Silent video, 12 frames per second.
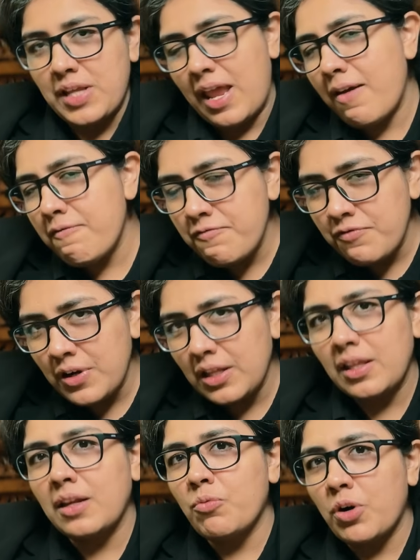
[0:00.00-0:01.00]

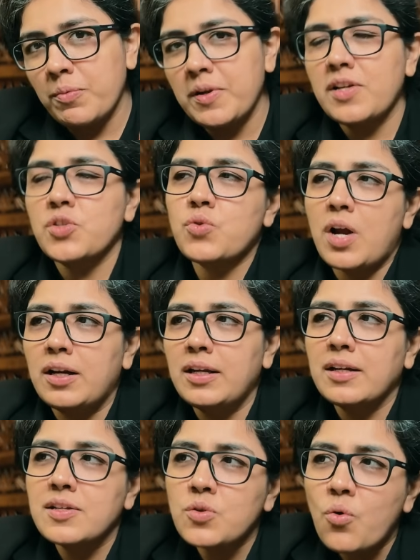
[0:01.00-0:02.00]
everything what we are
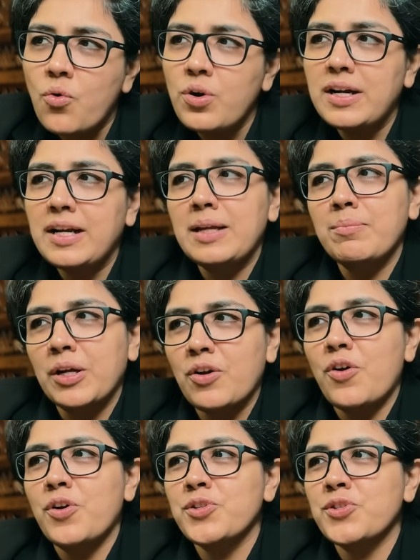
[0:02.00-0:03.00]
struggling is only
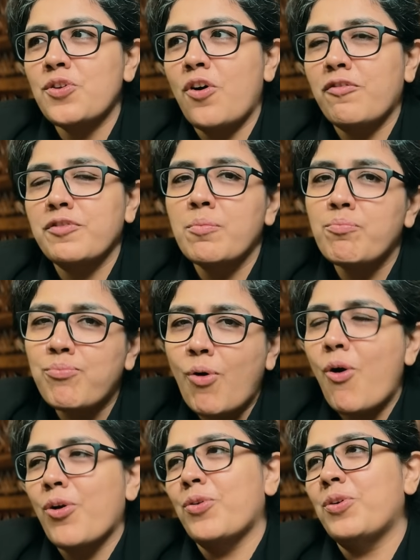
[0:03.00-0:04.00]
because of the
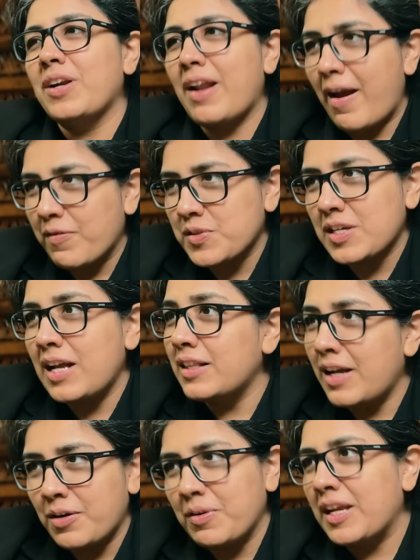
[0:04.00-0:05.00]
borrowed lifestyle
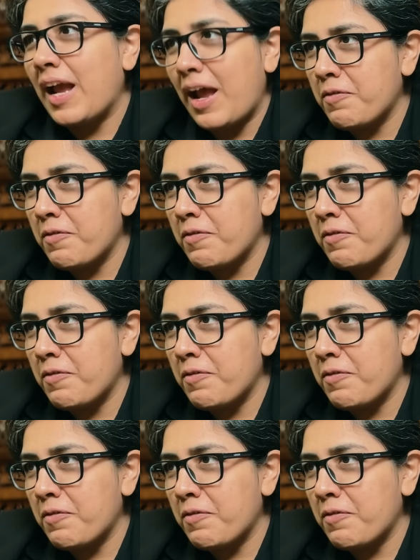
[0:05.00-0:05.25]
that we have.